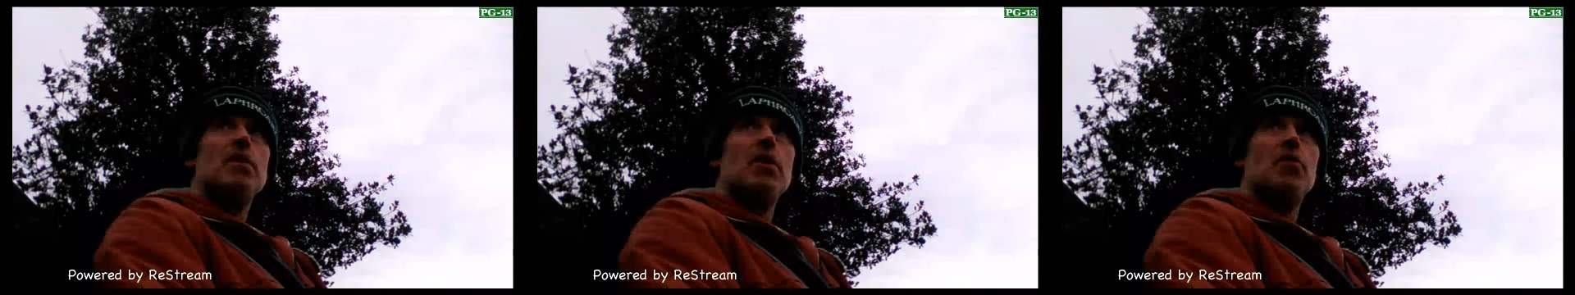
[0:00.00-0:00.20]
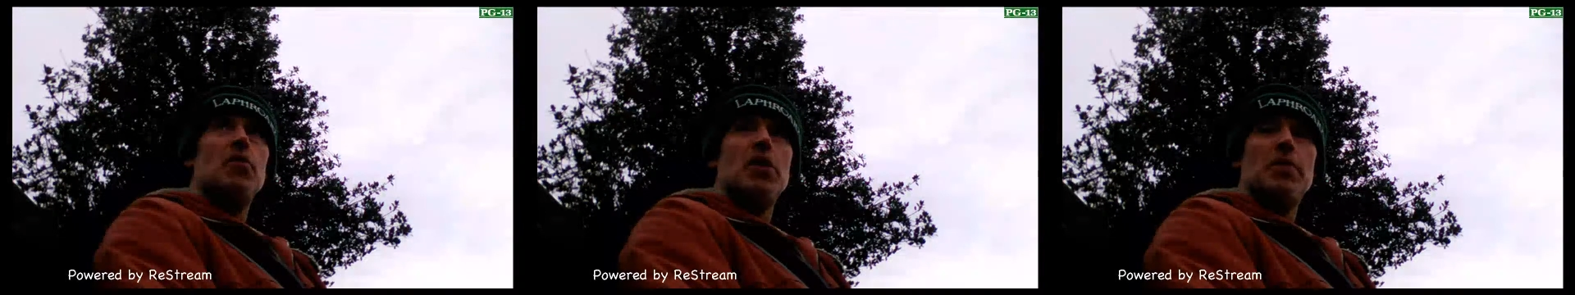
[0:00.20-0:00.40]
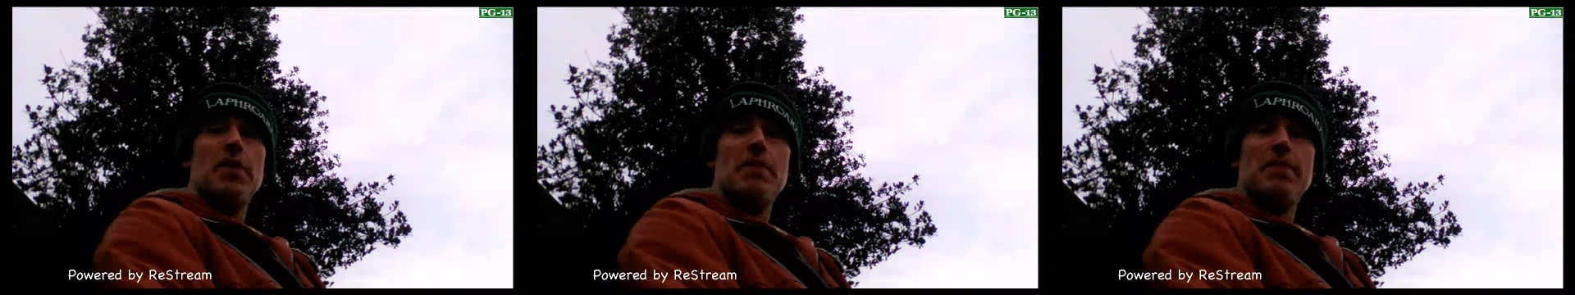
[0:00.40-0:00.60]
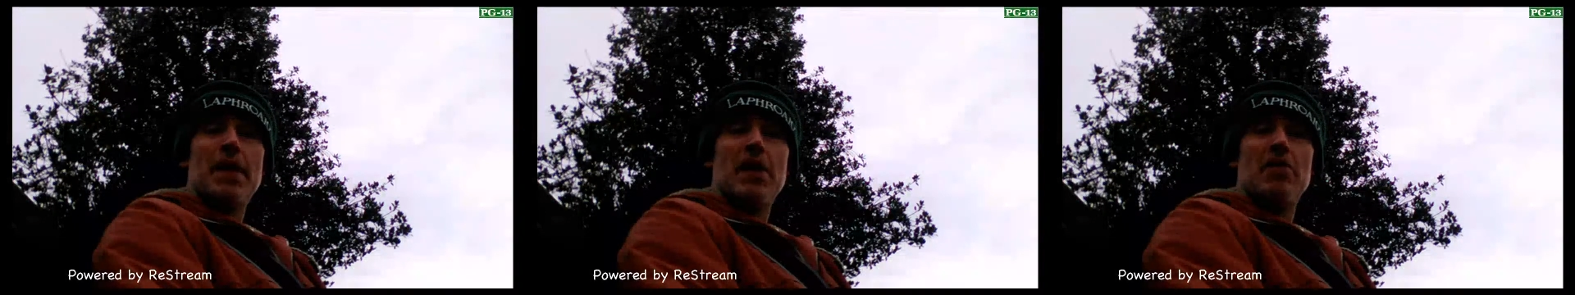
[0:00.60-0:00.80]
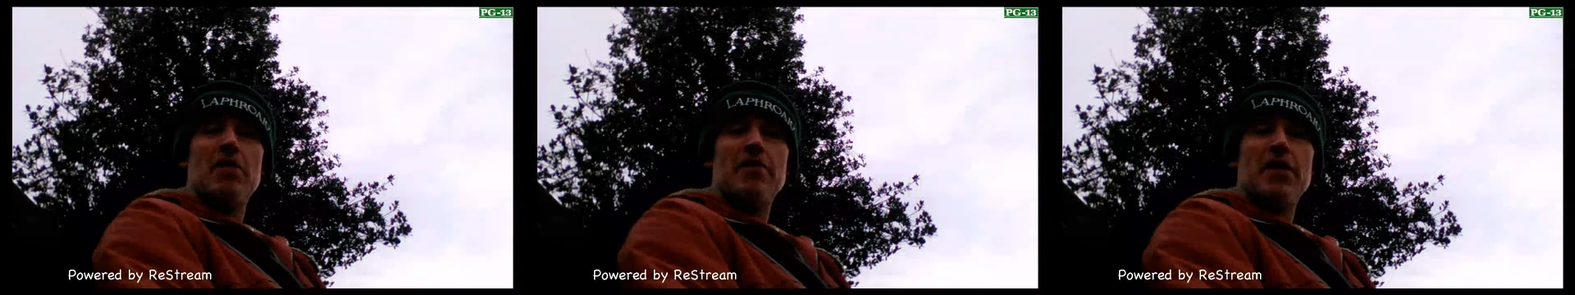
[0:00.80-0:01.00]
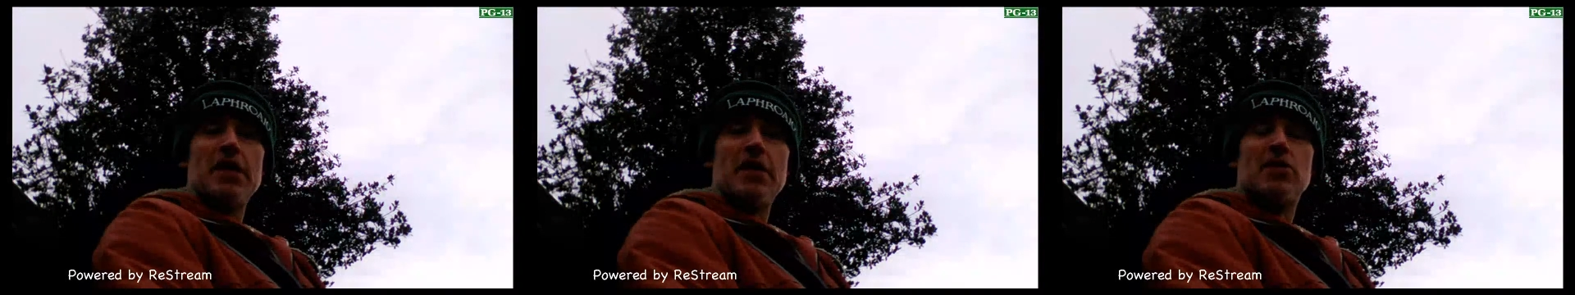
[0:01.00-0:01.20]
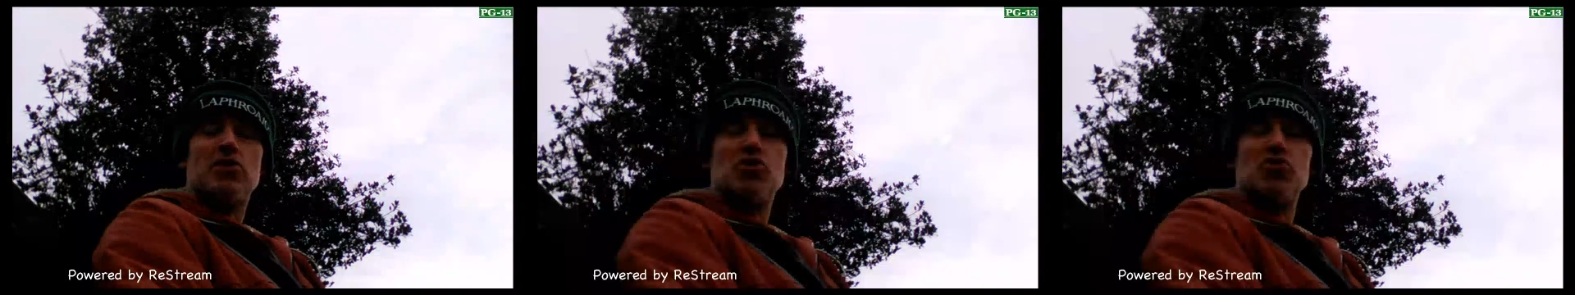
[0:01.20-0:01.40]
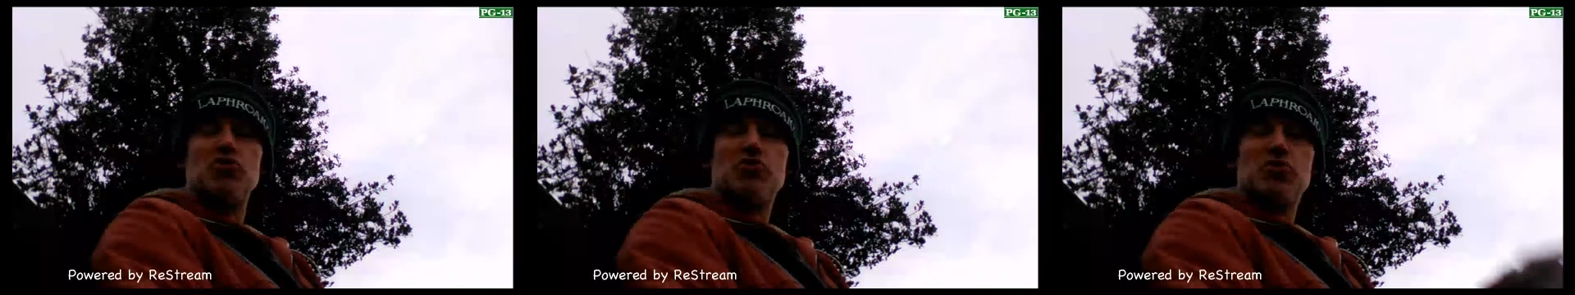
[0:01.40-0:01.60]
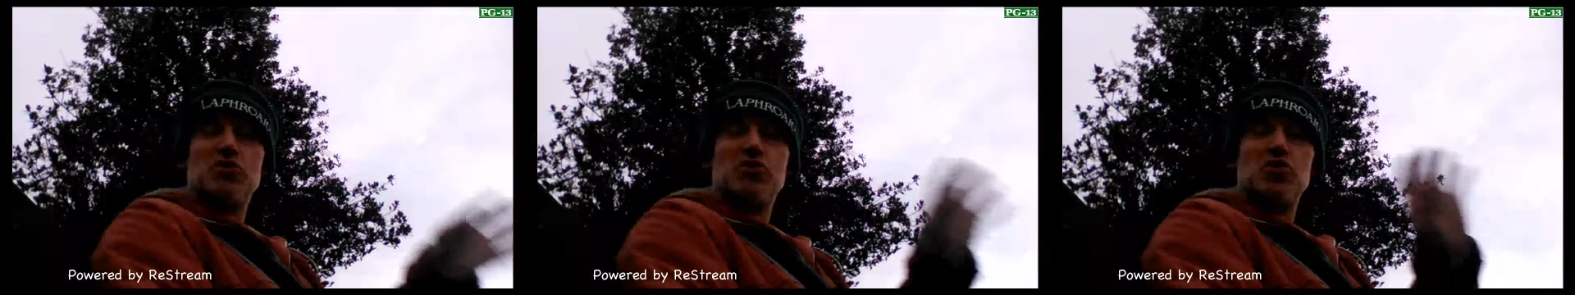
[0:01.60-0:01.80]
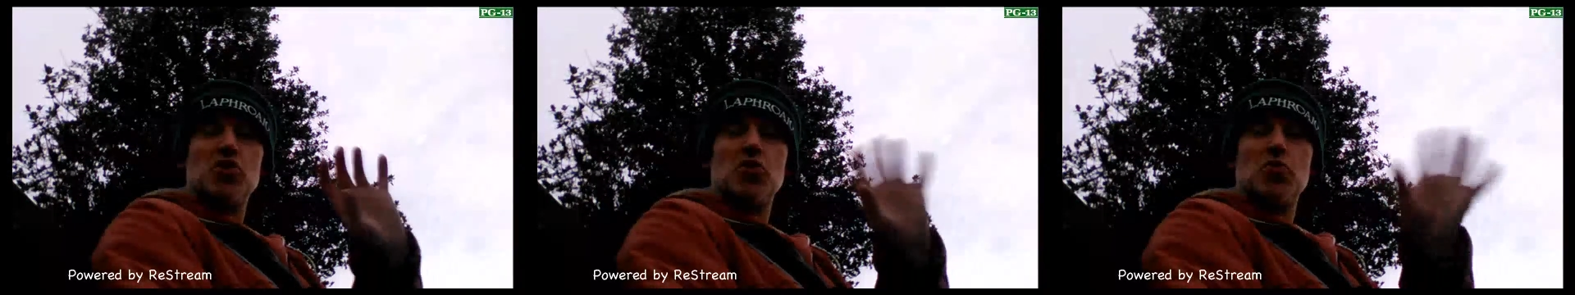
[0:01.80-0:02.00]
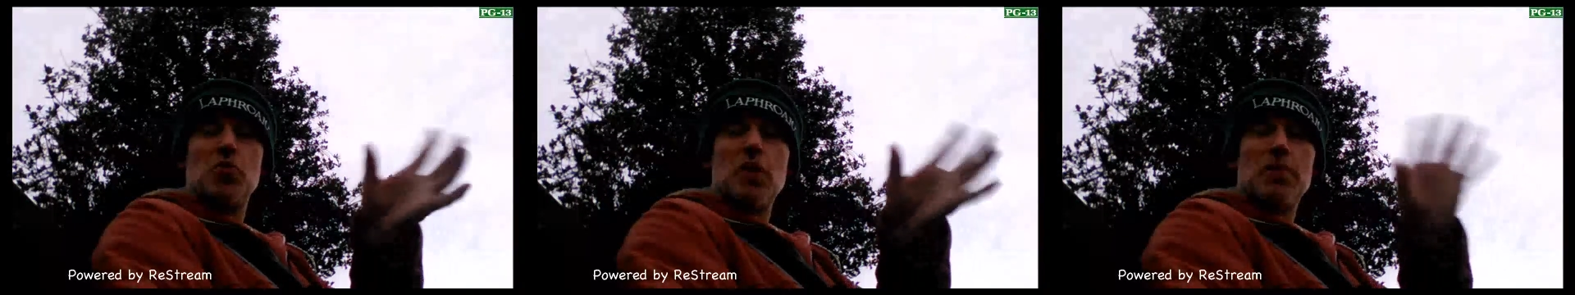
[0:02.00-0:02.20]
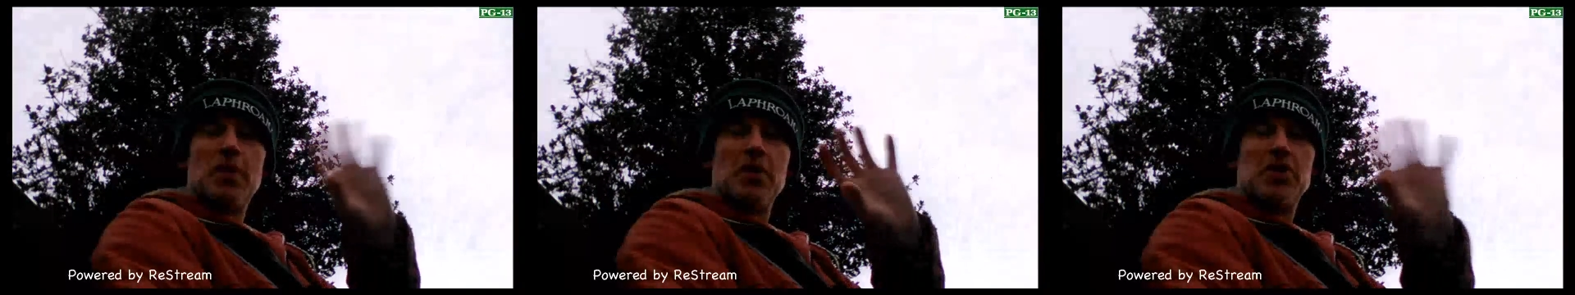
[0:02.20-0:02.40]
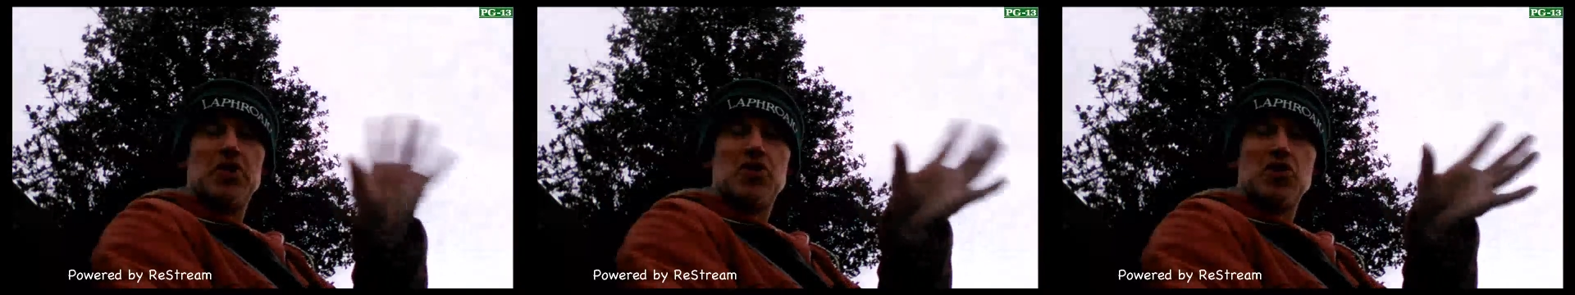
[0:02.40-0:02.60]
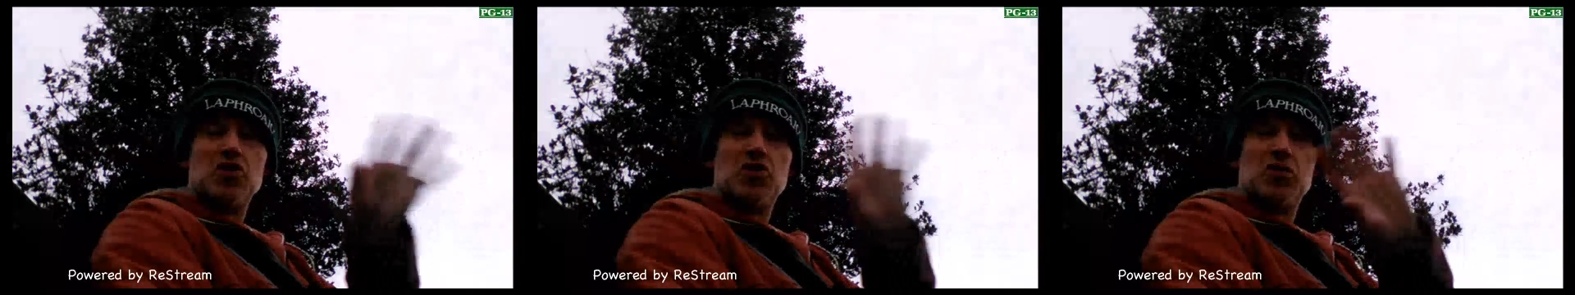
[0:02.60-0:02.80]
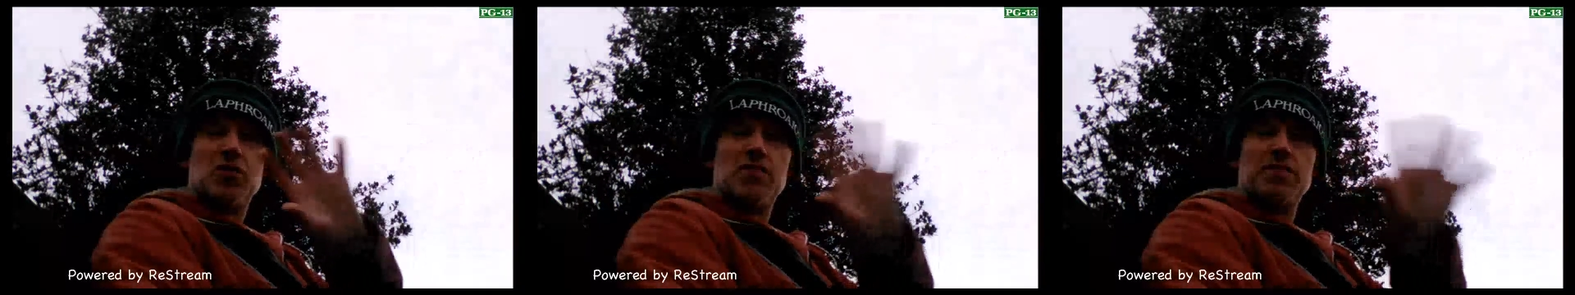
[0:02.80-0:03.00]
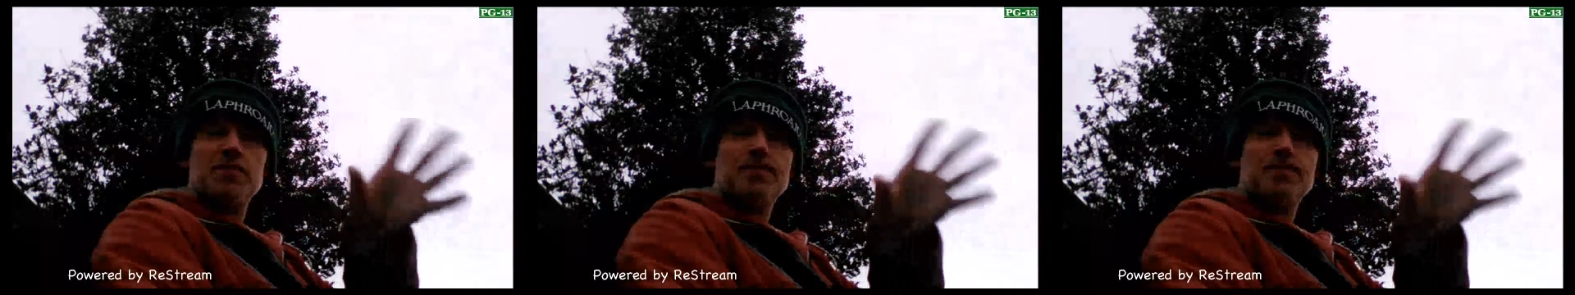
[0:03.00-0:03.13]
it would have been better if I had two monitors,